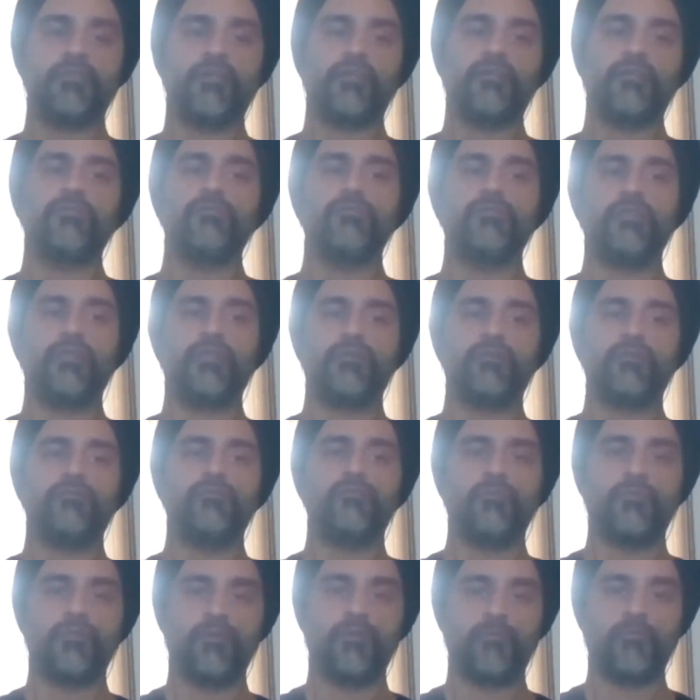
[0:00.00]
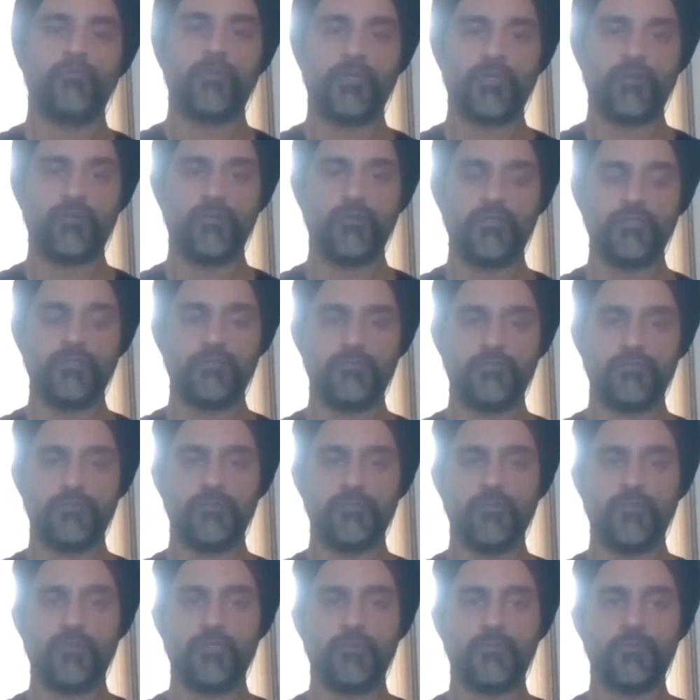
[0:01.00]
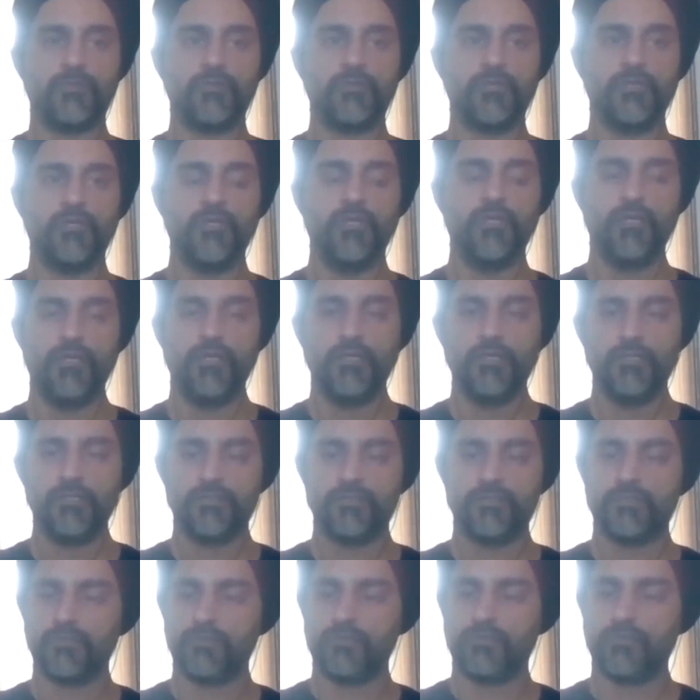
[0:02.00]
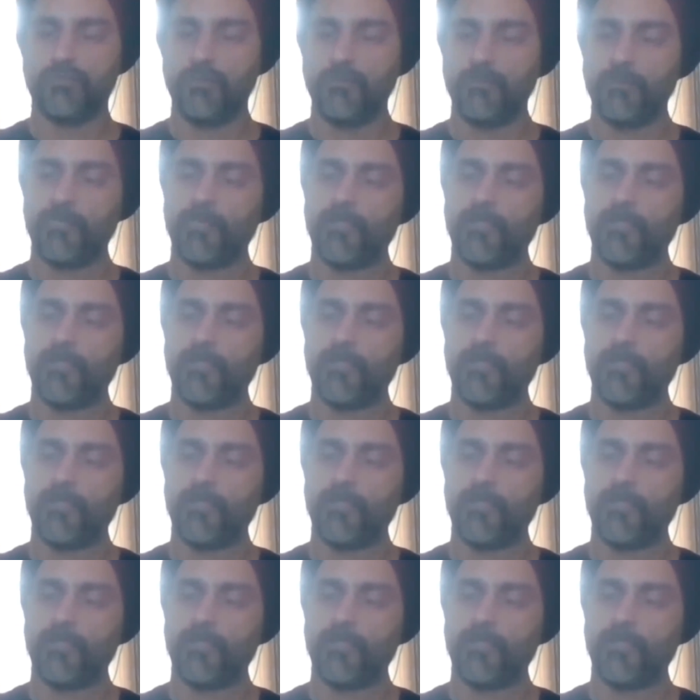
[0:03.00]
that you particularly spoke about. So